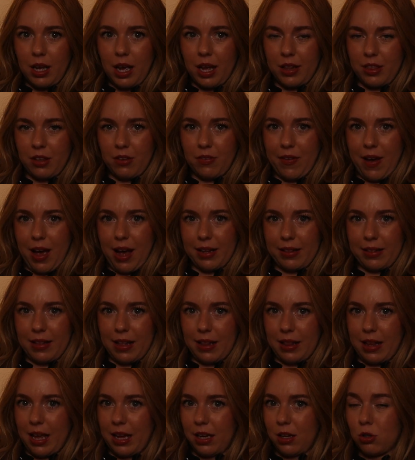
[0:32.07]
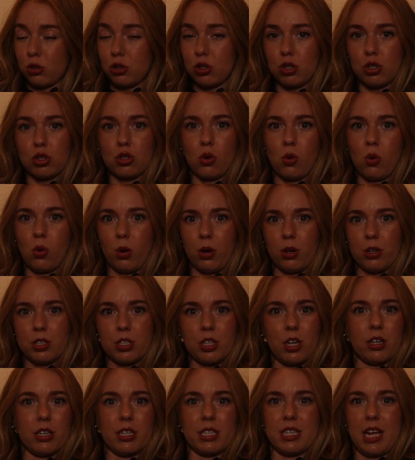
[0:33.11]
at the fact that like
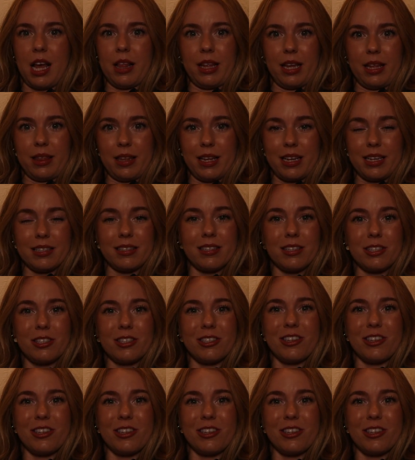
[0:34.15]
stores are selling these.